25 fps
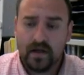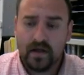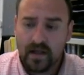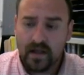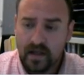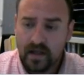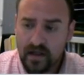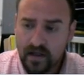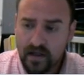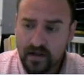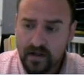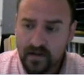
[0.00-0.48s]

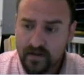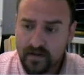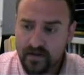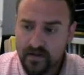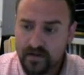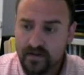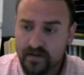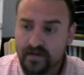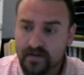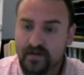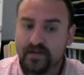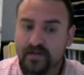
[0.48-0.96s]
Again,
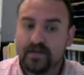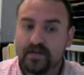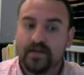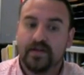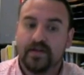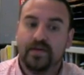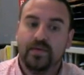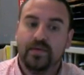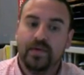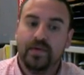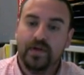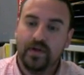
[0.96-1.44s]

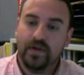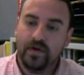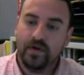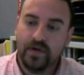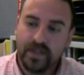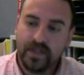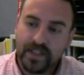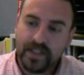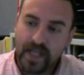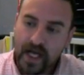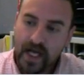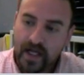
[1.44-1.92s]
we know
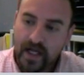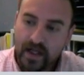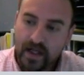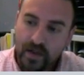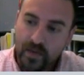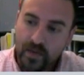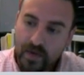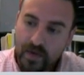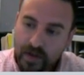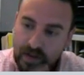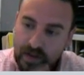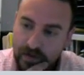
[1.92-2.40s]
exactly
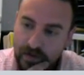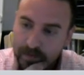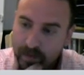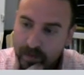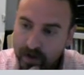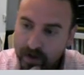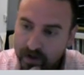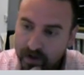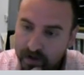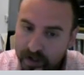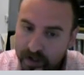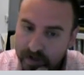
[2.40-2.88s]
what this
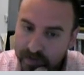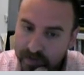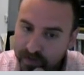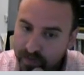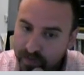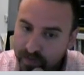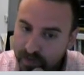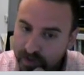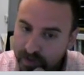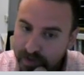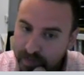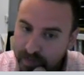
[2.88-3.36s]
paragraph is
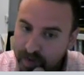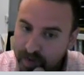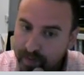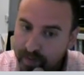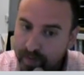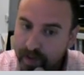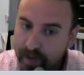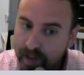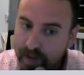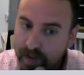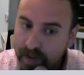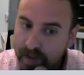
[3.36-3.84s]
going to be
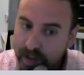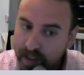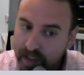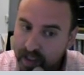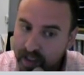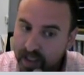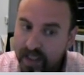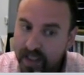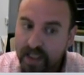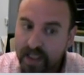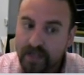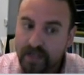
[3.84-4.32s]
about.
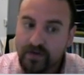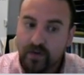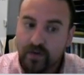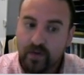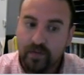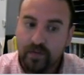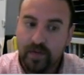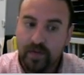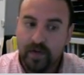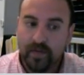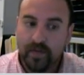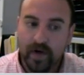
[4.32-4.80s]
It's
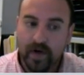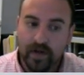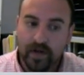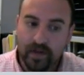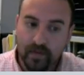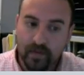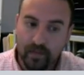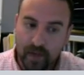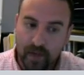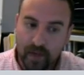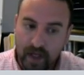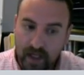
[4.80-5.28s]
going to be about
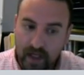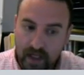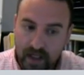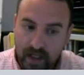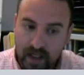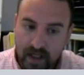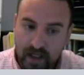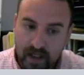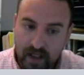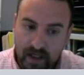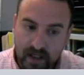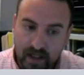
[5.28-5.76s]
the bank
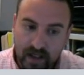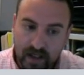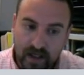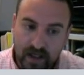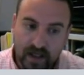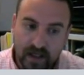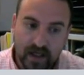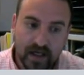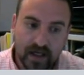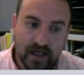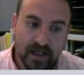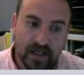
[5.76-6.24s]

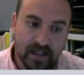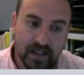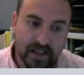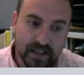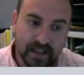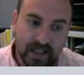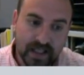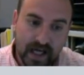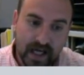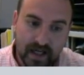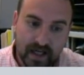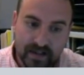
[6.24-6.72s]
and
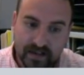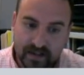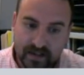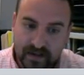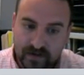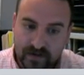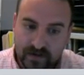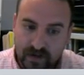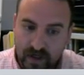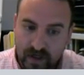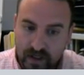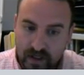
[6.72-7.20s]
Jackson
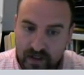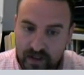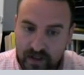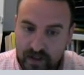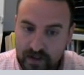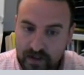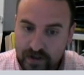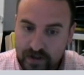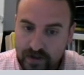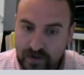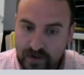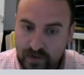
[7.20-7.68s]
trying to
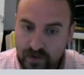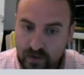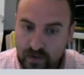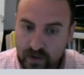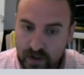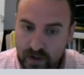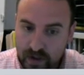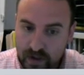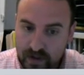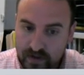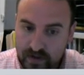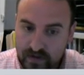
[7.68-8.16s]
destroy
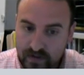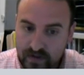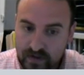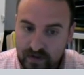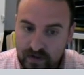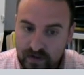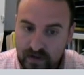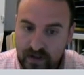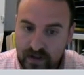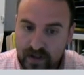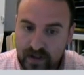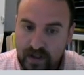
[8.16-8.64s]
it,
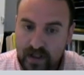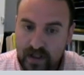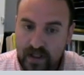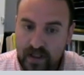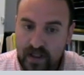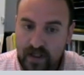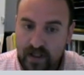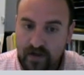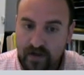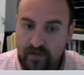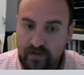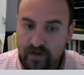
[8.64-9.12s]

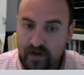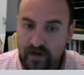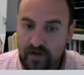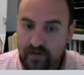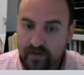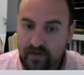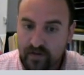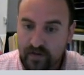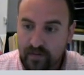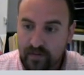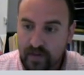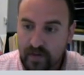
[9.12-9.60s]
even
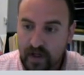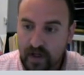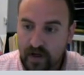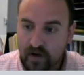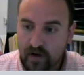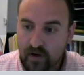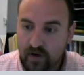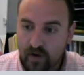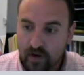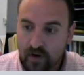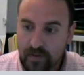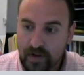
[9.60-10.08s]
if it meant
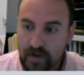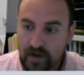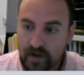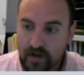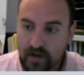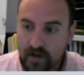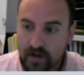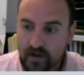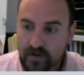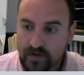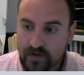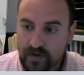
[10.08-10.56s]
harming
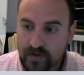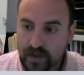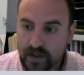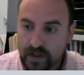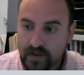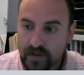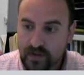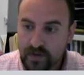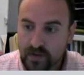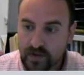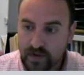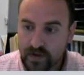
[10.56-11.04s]
the country
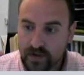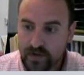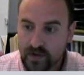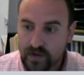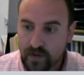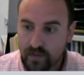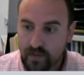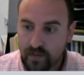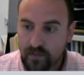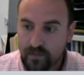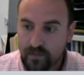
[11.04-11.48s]
in doing so.